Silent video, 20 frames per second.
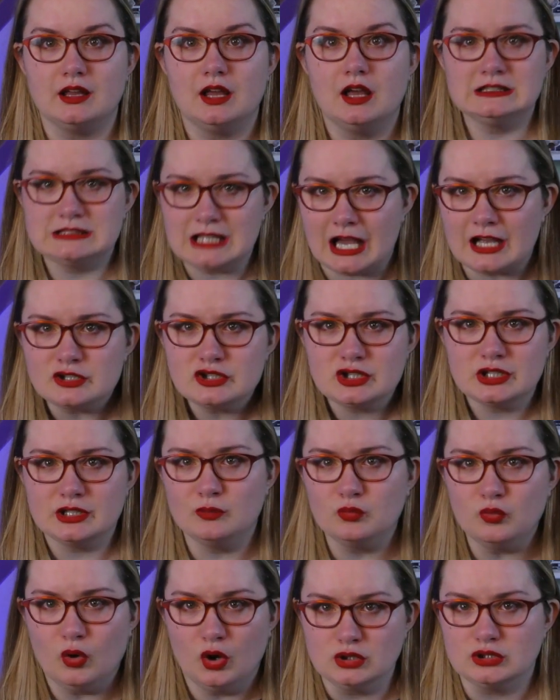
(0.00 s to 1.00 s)
is actually
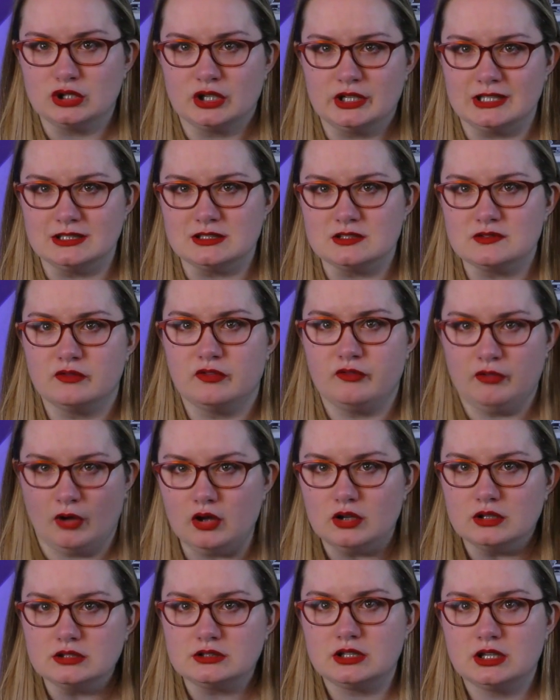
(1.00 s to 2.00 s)
Walternate's
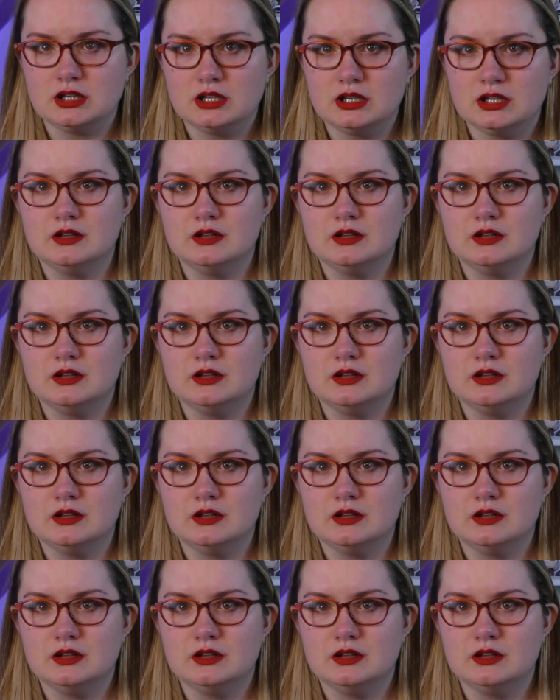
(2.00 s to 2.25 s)
fault.